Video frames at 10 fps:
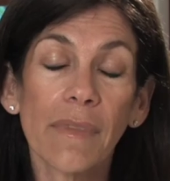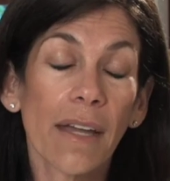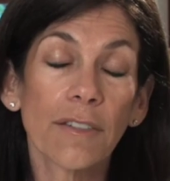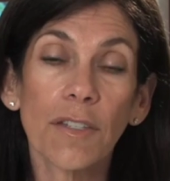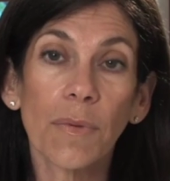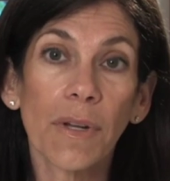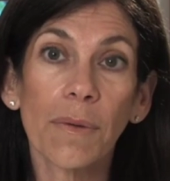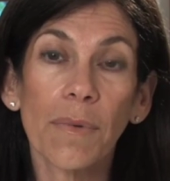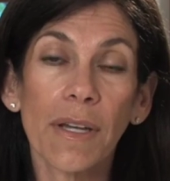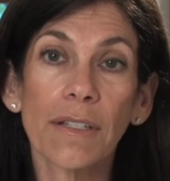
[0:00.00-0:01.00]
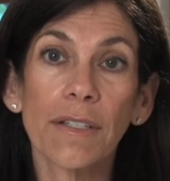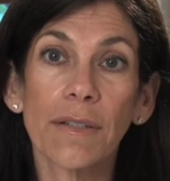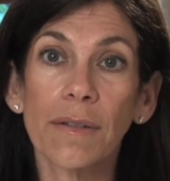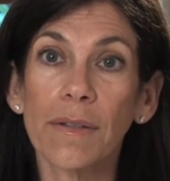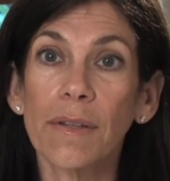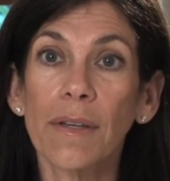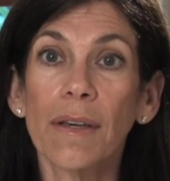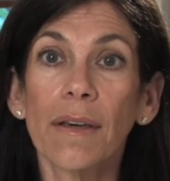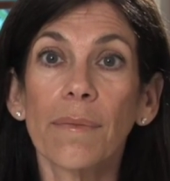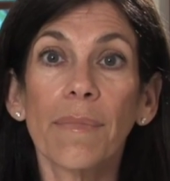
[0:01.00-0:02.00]
actually, when I went to
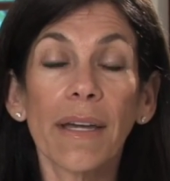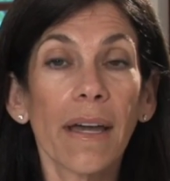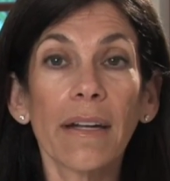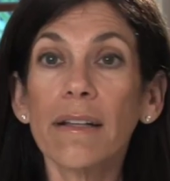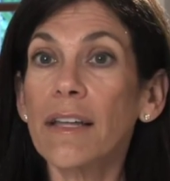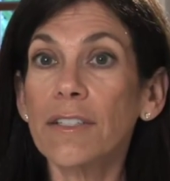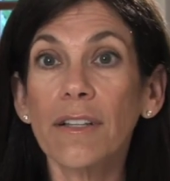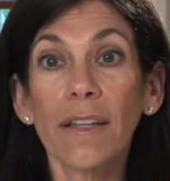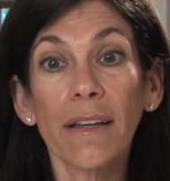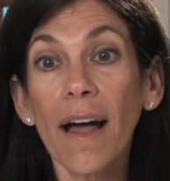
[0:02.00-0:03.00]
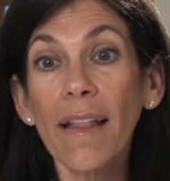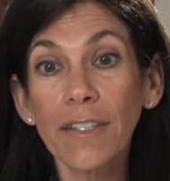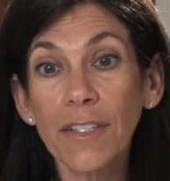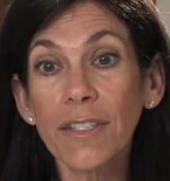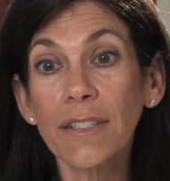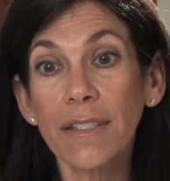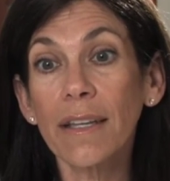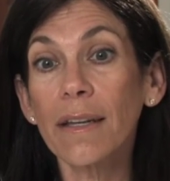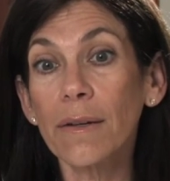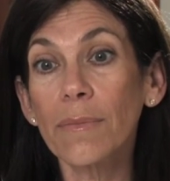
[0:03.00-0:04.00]
my gynecological oncologist and
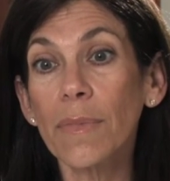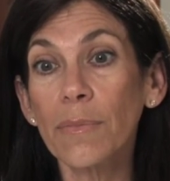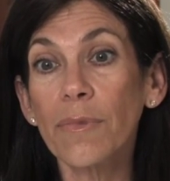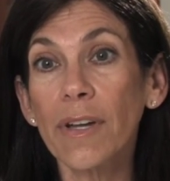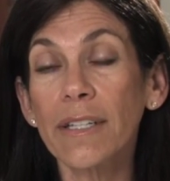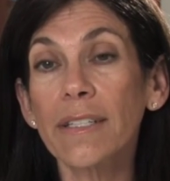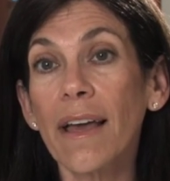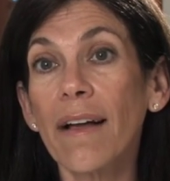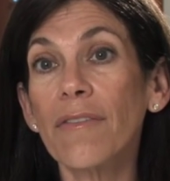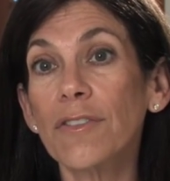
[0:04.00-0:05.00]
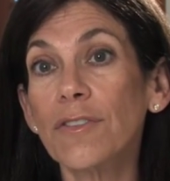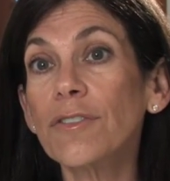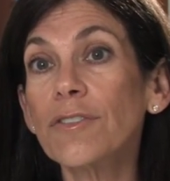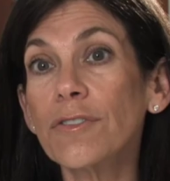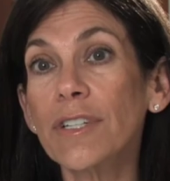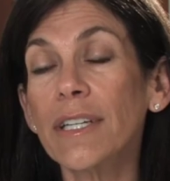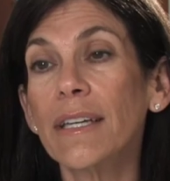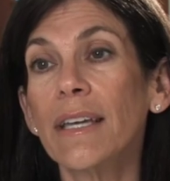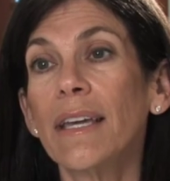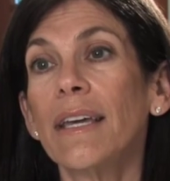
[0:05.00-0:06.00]
said, I'm ready to have the surgery,